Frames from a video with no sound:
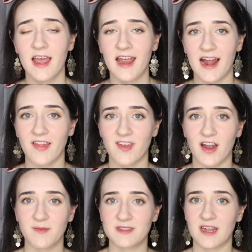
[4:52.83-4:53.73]
And I
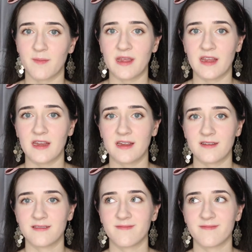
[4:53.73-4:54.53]
thought it was gonna be